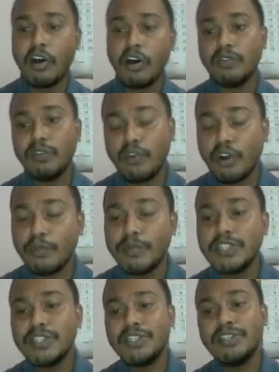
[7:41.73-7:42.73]
of the
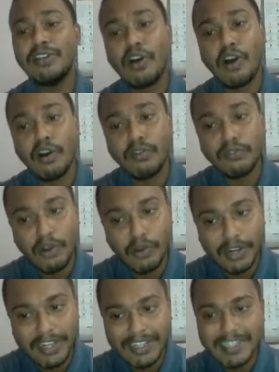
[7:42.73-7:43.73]
formation of
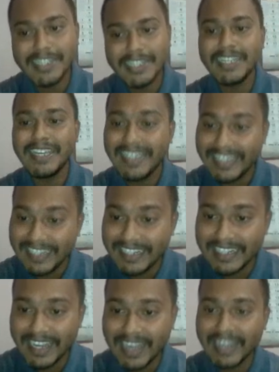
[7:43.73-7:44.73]
our country
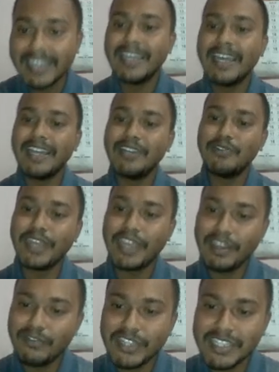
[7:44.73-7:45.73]
India, and to
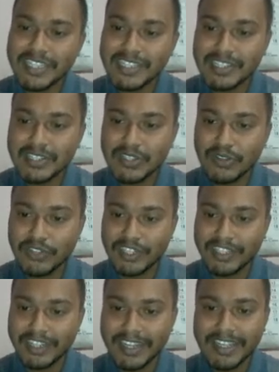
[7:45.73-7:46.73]
every citizens of
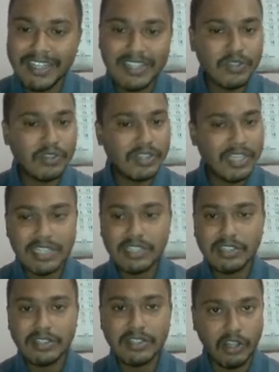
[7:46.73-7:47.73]
India. So
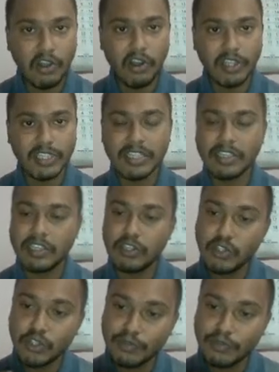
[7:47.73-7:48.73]
these laws, you
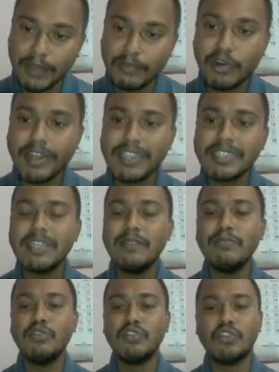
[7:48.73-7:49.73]
should memorize
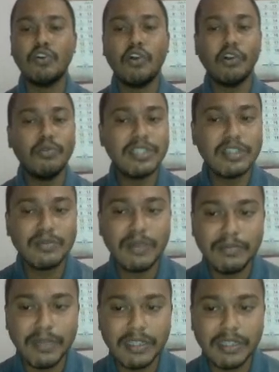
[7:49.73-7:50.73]
them, you should always
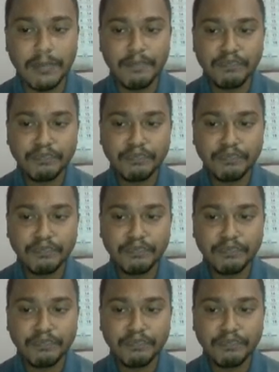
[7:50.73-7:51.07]
remember them.